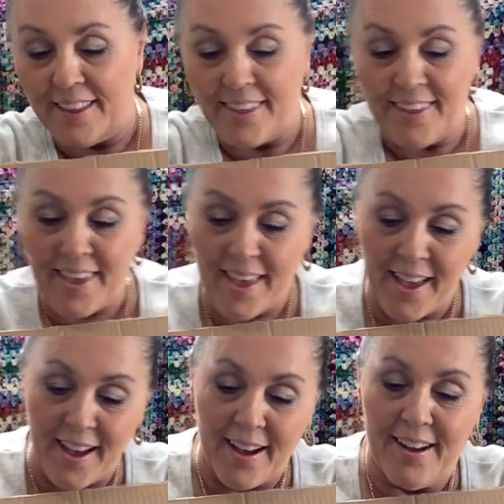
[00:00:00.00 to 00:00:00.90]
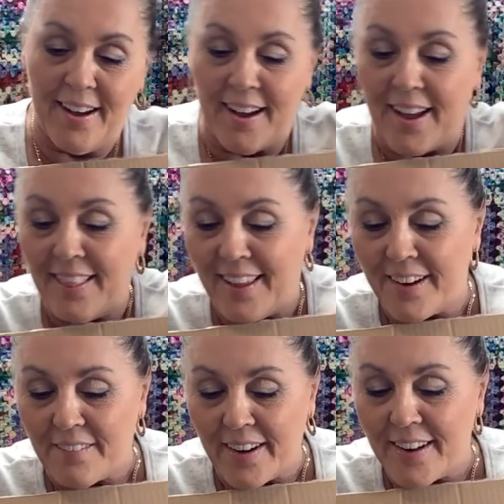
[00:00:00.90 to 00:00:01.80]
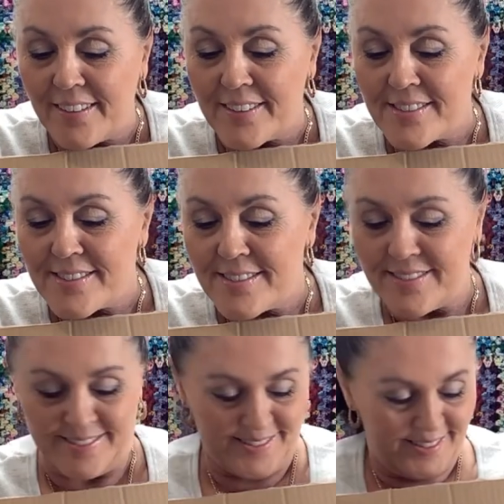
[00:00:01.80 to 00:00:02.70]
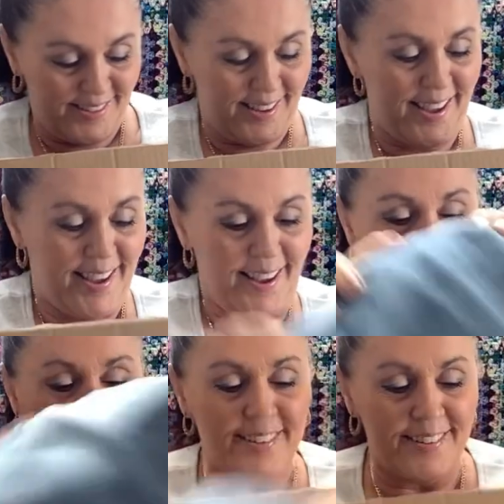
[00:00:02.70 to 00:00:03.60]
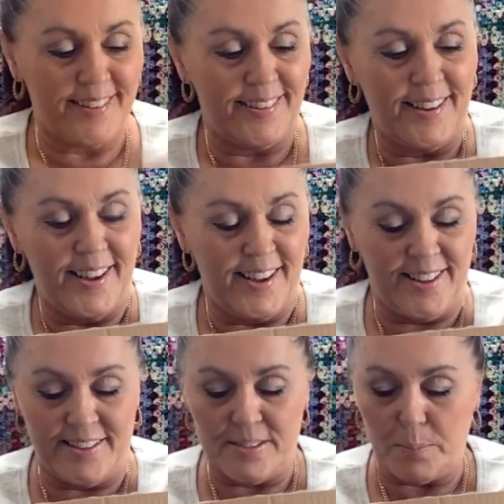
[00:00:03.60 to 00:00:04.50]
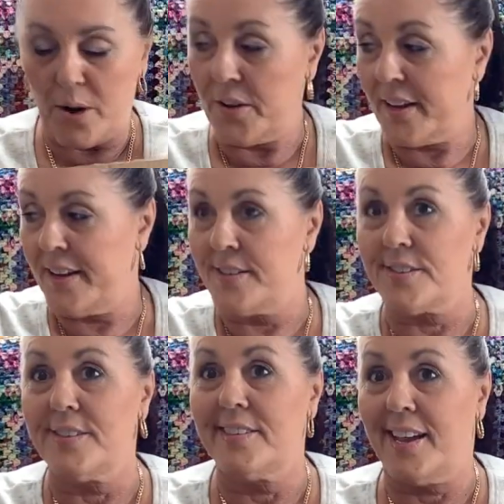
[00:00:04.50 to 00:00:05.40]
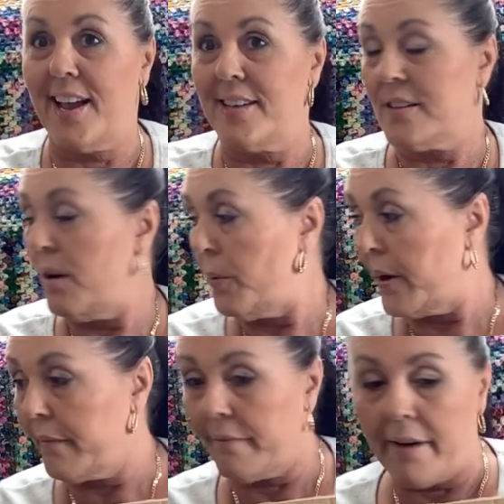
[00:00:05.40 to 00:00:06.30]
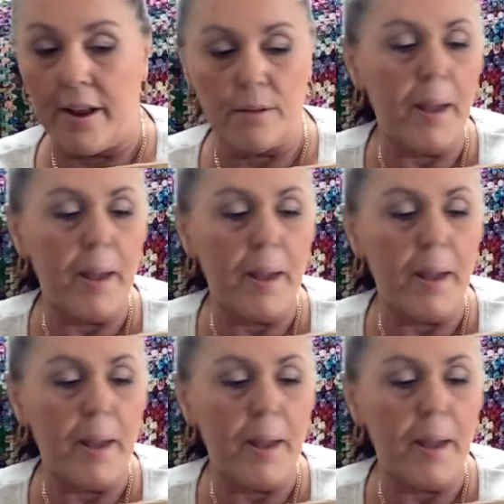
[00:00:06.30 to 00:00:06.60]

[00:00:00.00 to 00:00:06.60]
Yeah, I like Wranglers. Yeah. In this part of the country, guys all wear Wranglers.